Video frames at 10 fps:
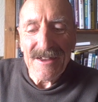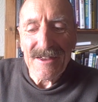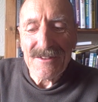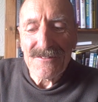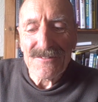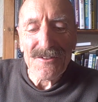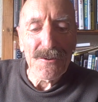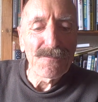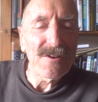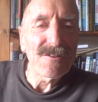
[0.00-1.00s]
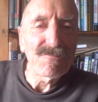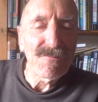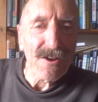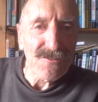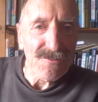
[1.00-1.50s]
In Soviet
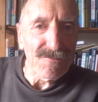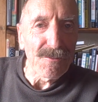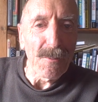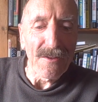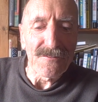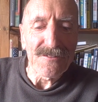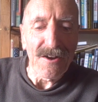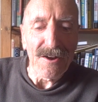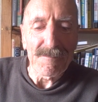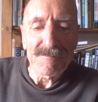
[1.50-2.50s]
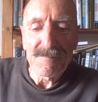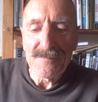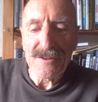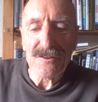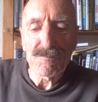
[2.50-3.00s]
Russia at one time,
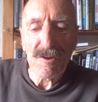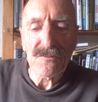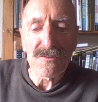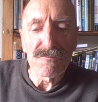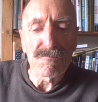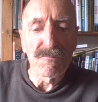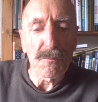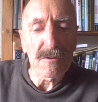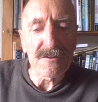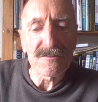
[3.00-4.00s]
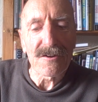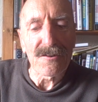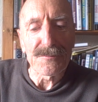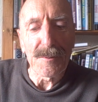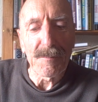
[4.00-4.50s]
the expression rootless
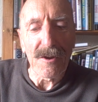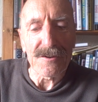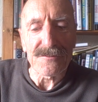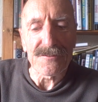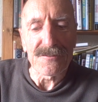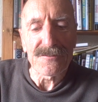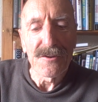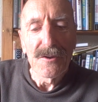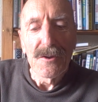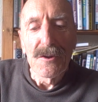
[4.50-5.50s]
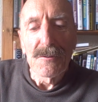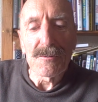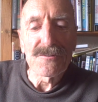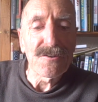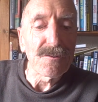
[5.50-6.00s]
cosmopolitans
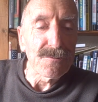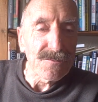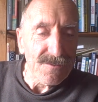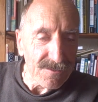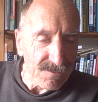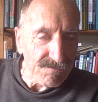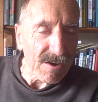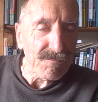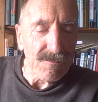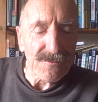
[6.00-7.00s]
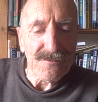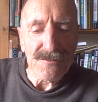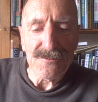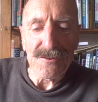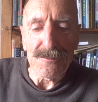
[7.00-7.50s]
was used as a reference
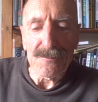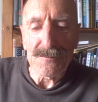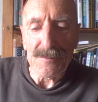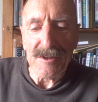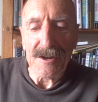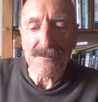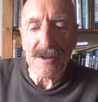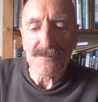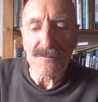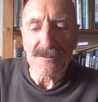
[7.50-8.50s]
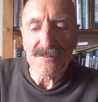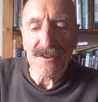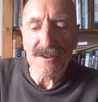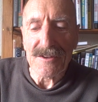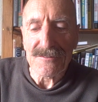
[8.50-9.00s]
to Jews without actually
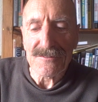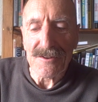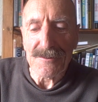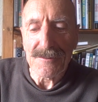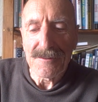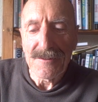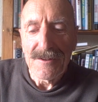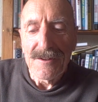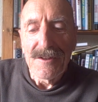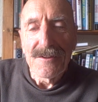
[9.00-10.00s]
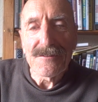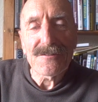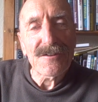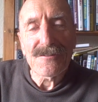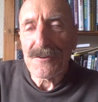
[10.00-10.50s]
saying so.
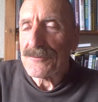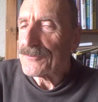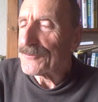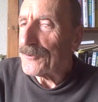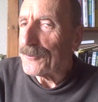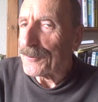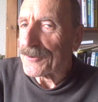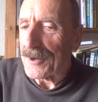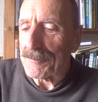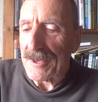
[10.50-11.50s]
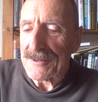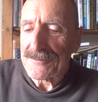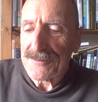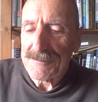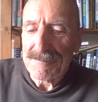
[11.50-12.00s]
This is not at all what I
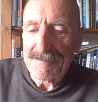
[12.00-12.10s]
meant.